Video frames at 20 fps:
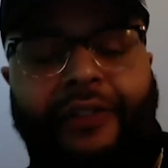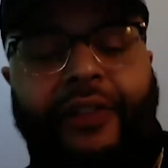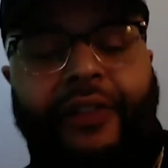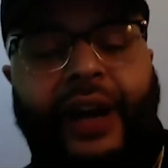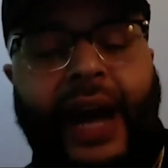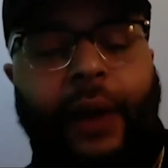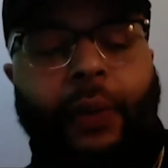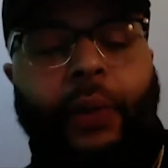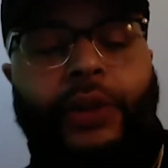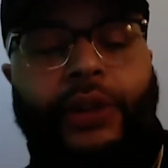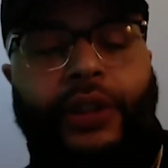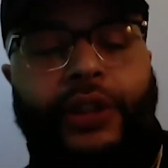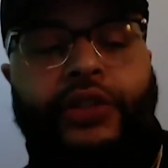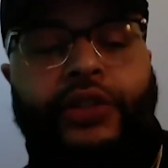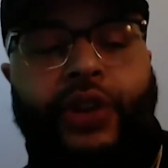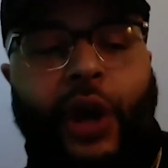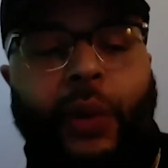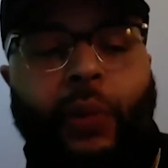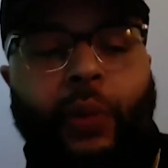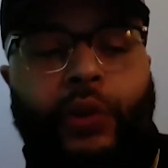I forgot what the
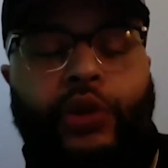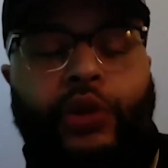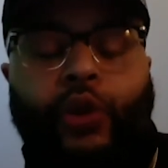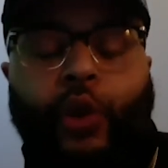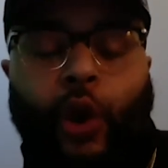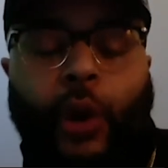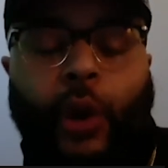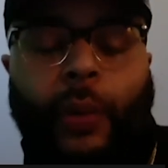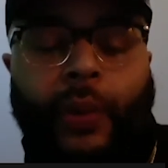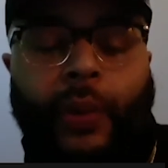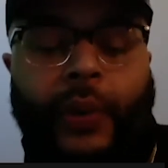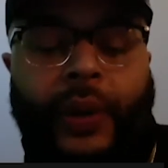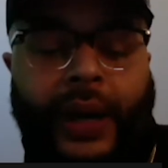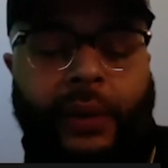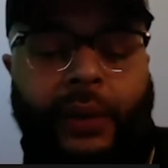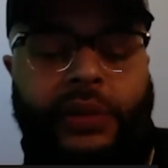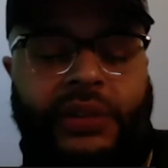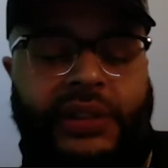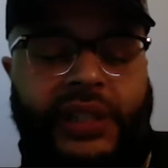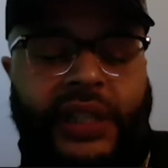term was called, but when I
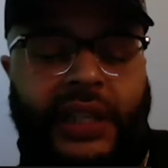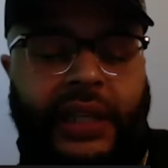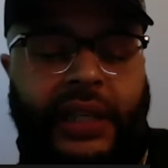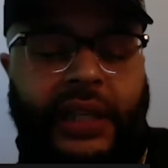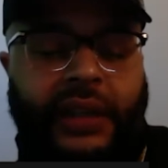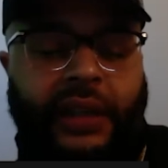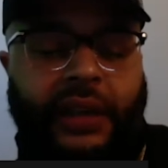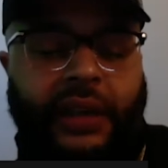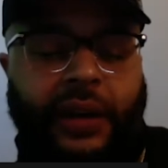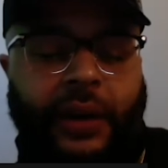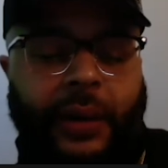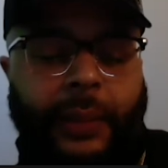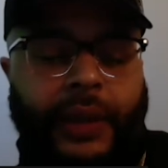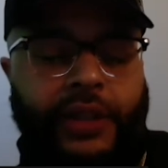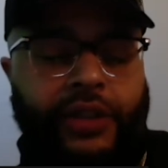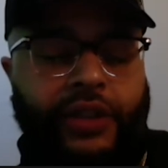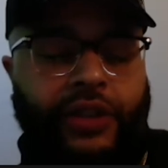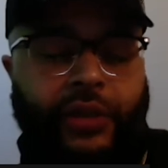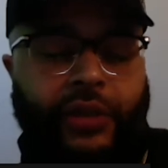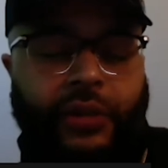was taking
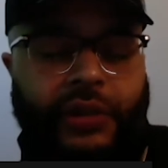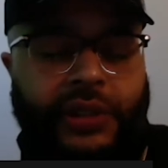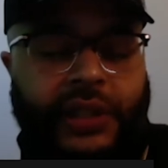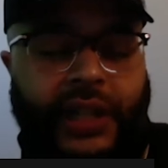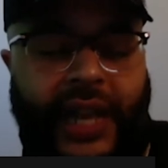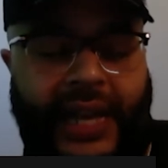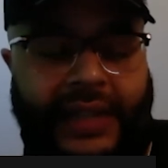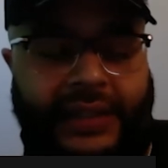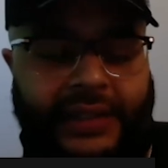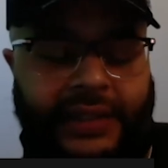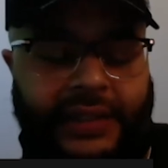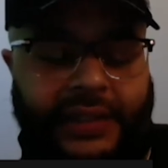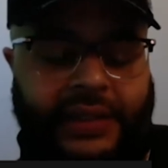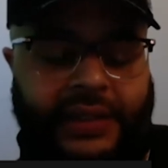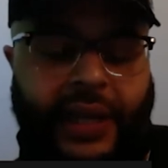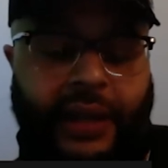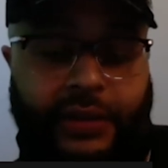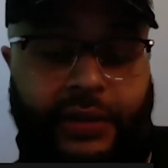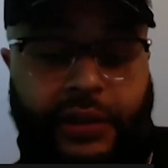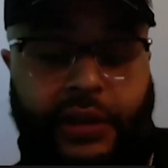insurance classes, because
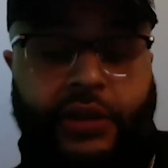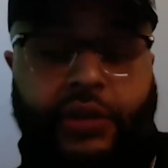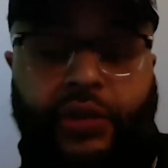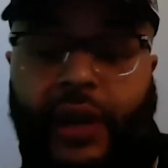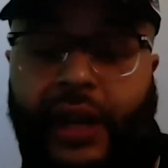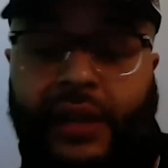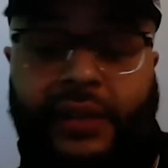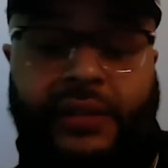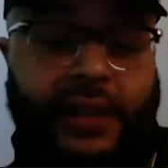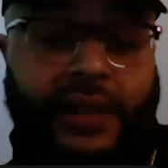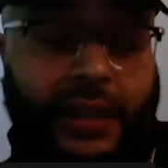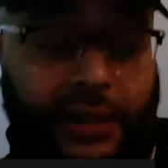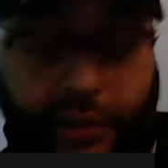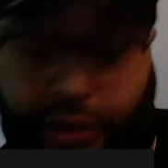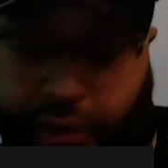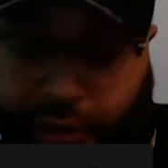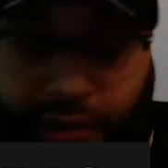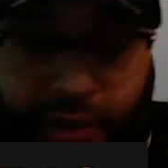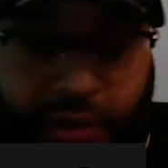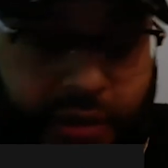I was going to try to sell
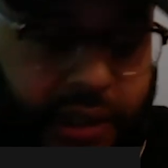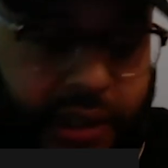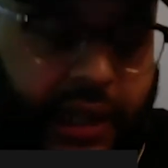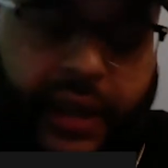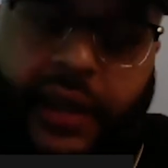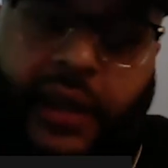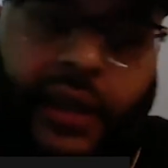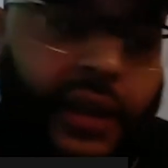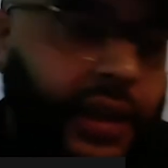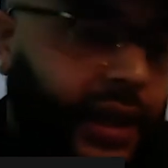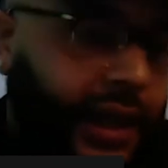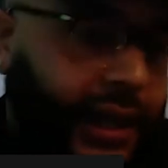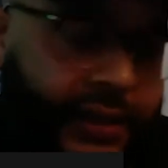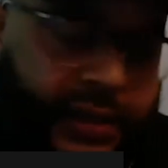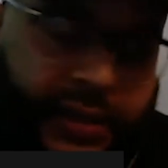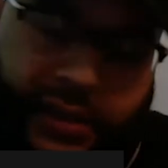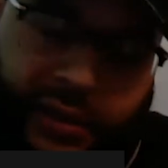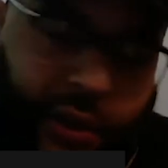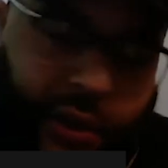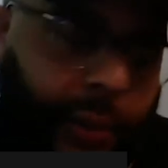insurance, like I
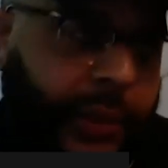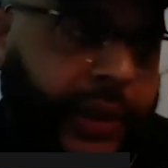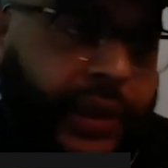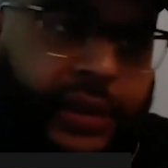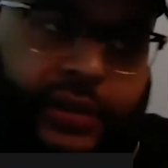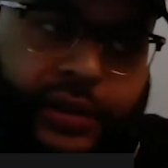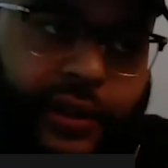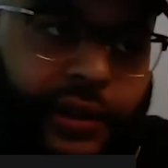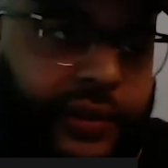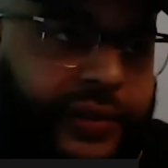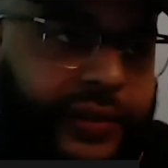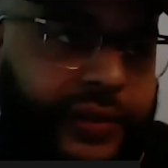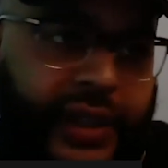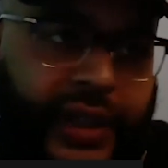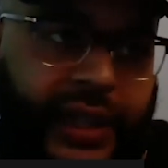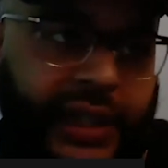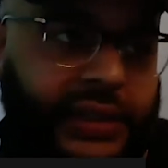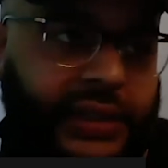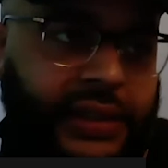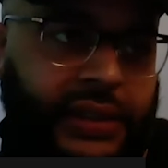took so many
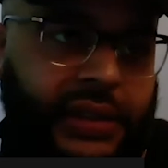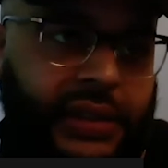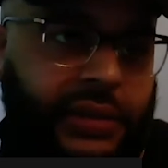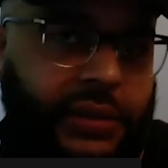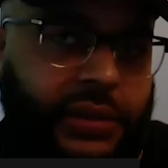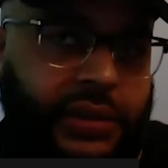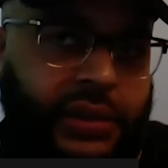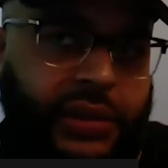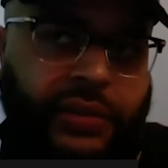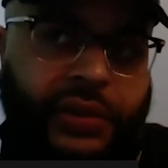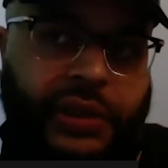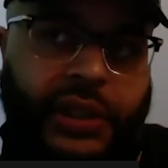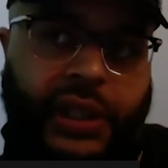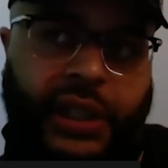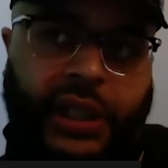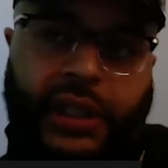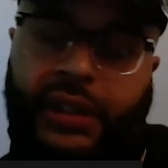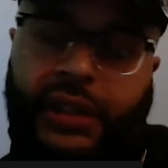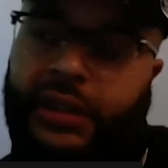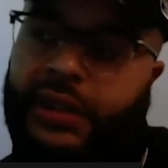certifications, it was just
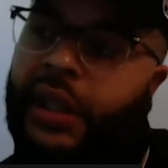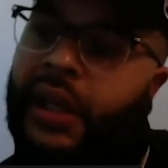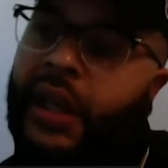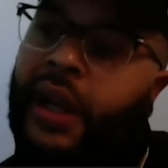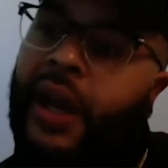ridiculous.